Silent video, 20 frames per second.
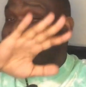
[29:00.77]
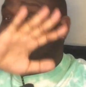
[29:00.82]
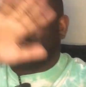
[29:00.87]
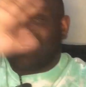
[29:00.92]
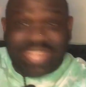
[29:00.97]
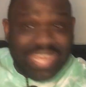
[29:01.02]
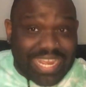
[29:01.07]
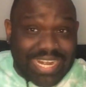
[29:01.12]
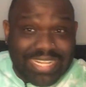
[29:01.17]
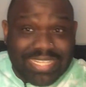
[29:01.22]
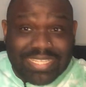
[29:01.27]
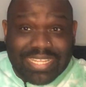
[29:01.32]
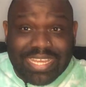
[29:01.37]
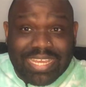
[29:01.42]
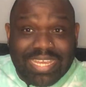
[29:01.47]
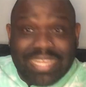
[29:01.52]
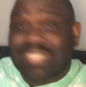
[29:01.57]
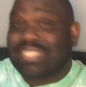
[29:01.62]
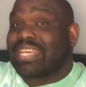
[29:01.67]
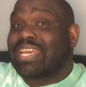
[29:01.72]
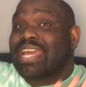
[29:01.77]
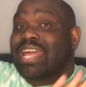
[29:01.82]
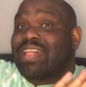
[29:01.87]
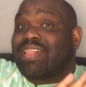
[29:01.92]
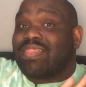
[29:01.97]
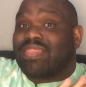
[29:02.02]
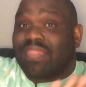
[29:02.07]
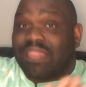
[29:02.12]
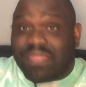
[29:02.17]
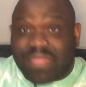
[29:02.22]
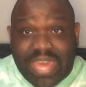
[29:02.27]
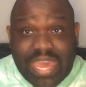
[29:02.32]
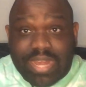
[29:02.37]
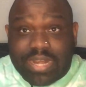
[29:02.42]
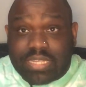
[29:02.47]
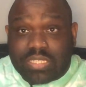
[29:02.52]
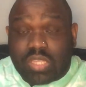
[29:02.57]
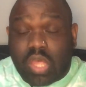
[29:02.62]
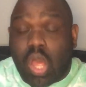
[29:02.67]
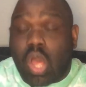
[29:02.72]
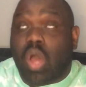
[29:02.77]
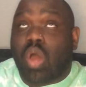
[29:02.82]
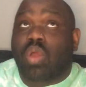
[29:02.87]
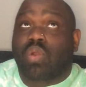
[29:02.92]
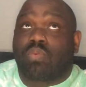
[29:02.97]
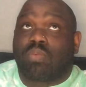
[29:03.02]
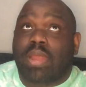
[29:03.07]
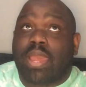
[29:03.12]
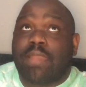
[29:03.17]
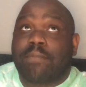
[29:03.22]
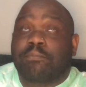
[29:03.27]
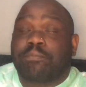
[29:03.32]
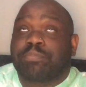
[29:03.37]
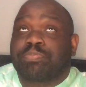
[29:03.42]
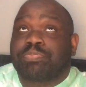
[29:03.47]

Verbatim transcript: That is it. That is all, right?